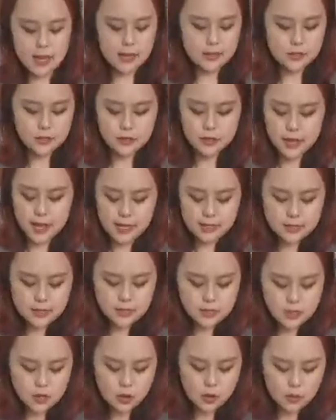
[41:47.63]
as you guys
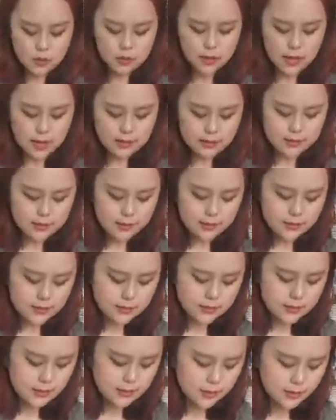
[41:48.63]
know that this